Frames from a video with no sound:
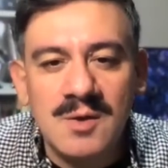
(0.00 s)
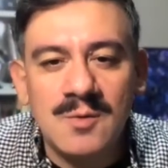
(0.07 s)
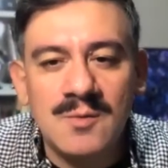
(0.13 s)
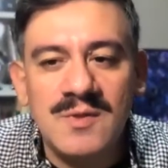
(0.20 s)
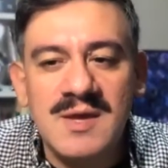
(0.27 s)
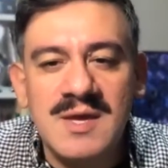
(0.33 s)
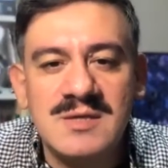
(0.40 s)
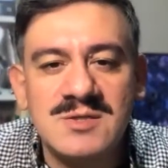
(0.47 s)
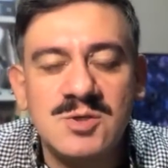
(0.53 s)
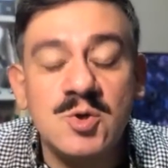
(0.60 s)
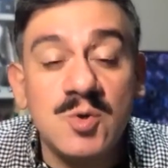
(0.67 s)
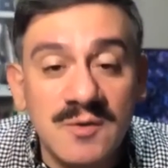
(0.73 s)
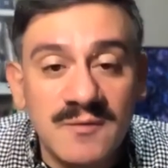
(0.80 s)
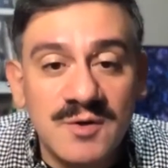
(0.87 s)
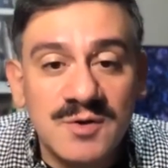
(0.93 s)
these
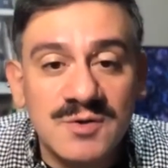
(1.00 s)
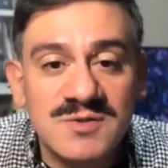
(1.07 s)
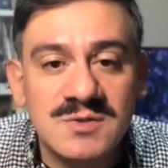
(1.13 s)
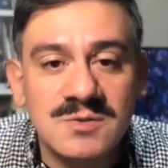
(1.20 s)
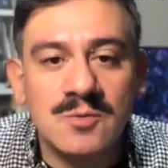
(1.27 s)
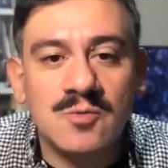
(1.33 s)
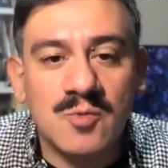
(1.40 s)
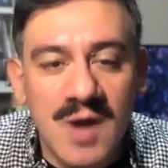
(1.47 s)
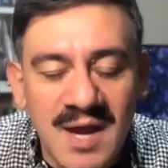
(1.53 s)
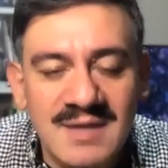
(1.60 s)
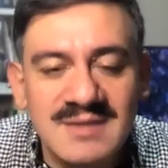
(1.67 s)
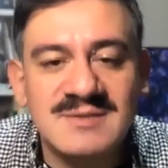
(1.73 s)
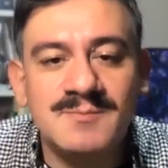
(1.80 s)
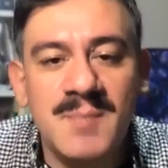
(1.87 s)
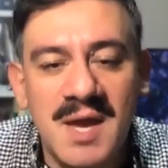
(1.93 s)
universal
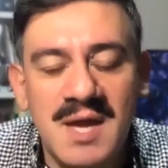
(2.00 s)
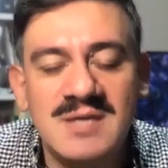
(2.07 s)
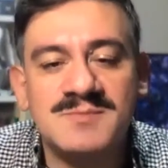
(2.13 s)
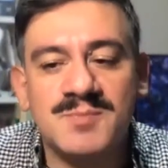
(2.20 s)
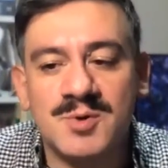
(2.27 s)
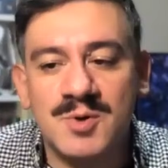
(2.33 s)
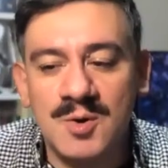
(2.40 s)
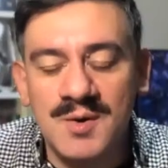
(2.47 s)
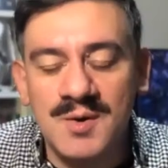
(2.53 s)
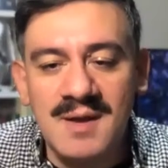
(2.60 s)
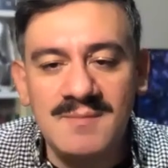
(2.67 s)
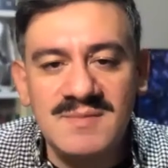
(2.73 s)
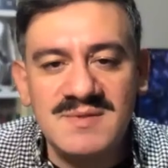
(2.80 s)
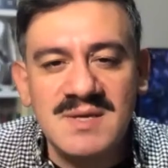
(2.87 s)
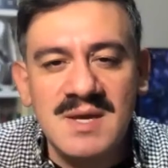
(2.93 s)
rights-based
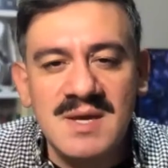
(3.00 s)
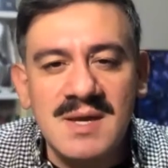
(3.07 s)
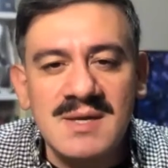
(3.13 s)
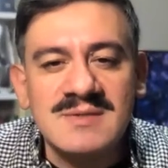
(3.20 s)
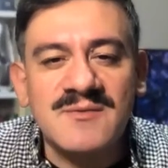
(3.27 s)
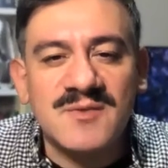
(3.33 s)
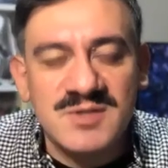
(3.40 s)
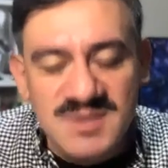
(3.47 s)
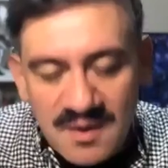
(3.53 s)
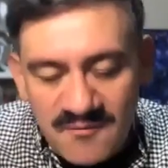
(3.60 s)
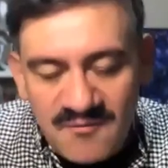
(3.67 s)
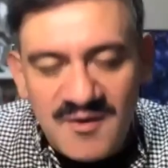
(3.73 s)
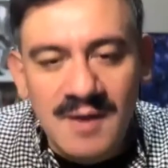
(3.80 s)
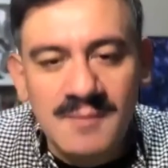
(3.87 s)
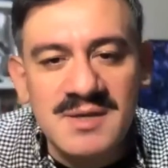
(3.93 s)
programs. So for some
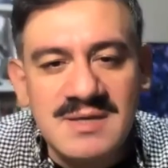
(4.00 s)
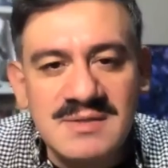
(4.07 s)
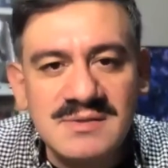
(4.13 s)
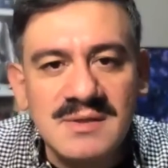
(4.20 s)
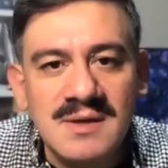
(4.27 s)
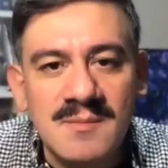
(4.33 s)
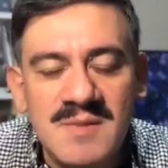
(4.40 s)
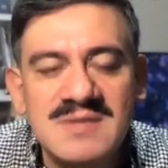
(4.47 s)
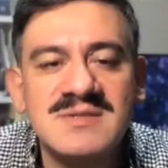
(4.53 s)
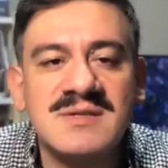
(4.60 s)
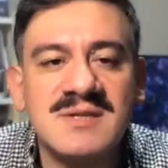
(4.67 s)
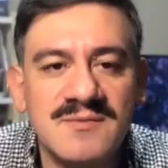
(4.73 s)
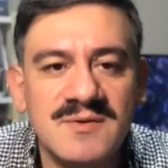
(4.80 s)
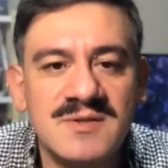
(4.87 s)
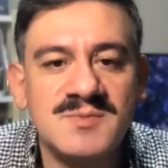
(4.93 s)
families, it means the
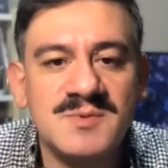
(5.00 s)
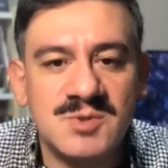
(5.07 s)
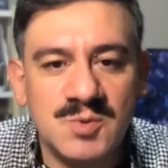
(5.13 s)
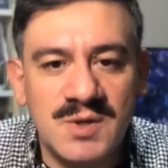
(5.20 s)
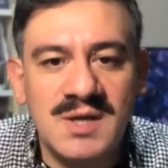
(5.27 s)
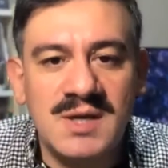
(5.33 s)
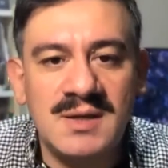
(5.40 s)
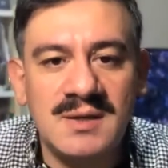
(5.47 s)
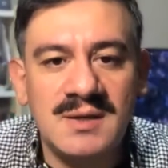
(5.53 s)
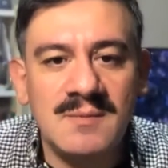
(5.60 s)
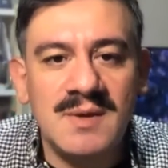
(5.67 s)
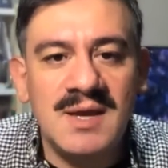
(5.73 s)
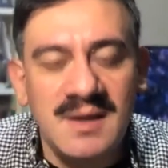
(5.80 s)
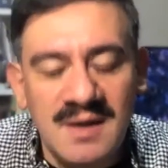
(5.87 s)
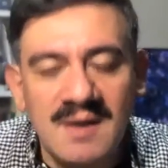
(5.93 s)
difference between
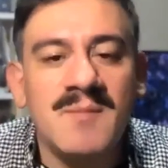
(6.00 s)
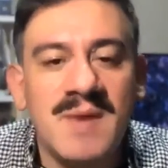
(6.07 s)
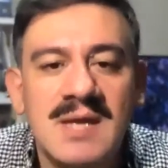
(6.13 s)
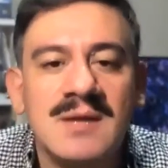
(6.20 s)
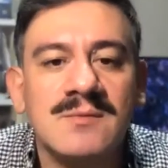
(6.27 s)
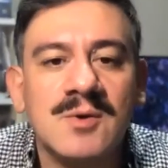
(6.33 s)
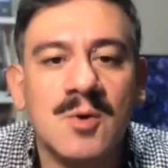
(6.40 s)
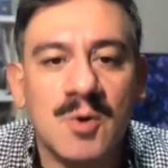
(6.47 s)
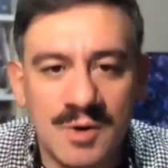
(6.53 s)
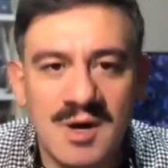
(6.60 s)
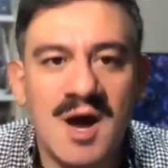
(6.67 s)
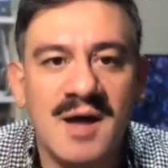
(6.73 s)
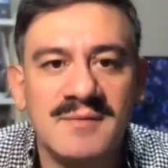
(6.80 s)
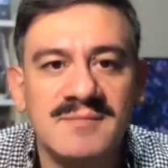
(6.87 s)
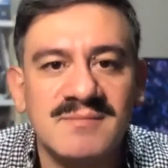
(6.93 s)
eating meat or
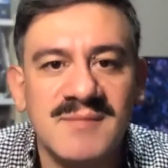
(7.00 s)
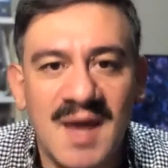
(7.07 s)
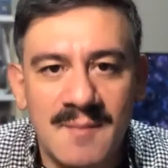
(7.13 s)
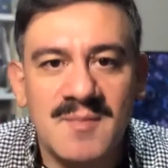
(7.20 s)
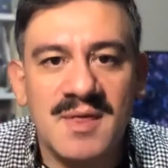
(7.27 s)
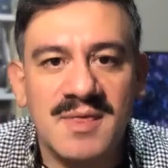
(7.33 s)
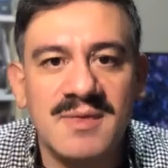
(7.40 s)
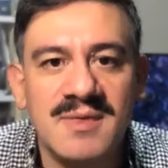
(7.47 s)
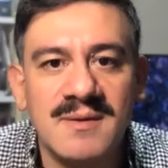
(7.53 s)
not that month.